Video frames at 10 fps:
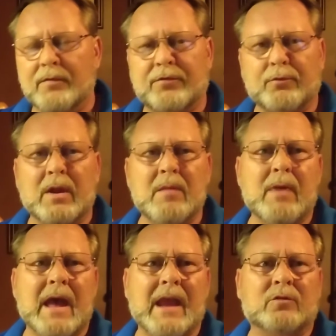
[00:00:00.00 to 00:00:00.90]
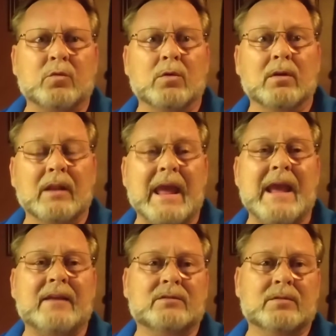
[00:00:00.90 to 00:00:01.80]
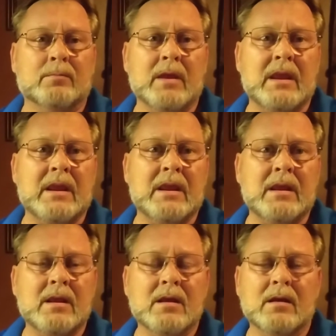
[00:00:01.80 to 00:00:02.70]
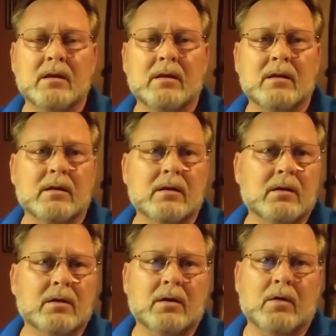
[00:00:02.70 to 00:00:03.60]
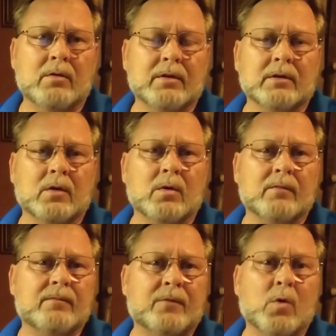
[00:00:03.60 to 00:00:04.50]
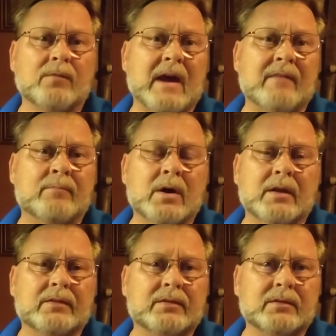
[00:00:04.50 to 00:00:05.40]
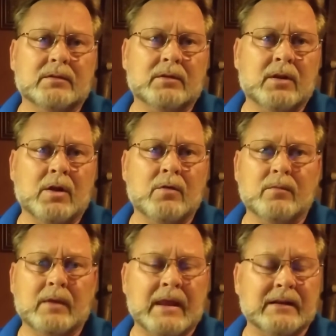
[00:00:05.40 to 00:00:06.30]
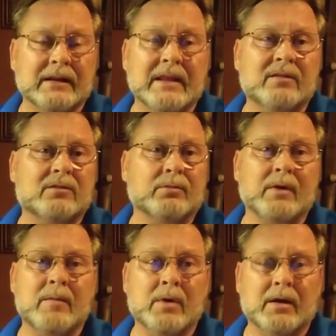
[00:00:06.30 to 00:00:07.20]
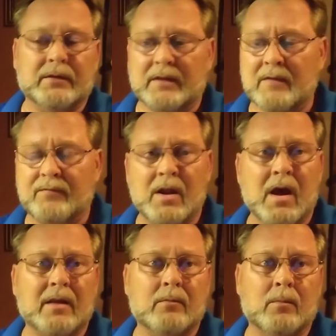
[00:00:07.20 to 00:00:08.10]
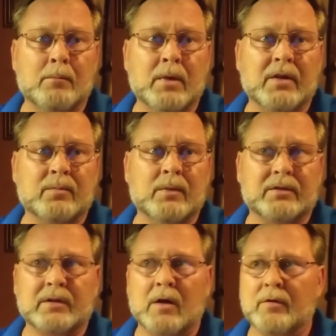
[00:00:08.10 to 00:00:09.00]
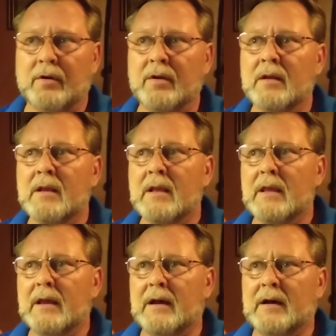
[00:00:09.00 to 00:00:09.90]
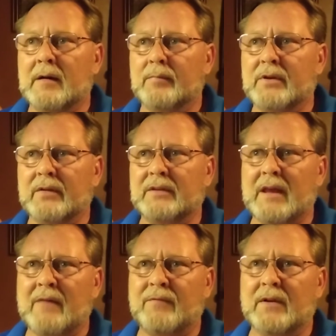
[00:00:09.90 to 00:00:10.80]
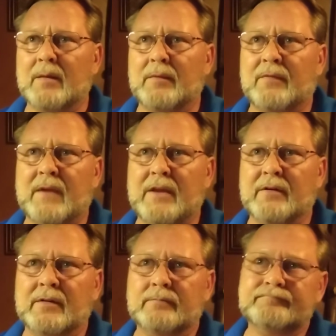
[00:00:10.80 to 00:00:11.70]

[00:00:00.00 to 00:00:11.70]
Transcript: 3 bags will last me, oh good Lord, 4 or 5 months. At least 3 months, if not much, much longer. Because I fill up the feeder,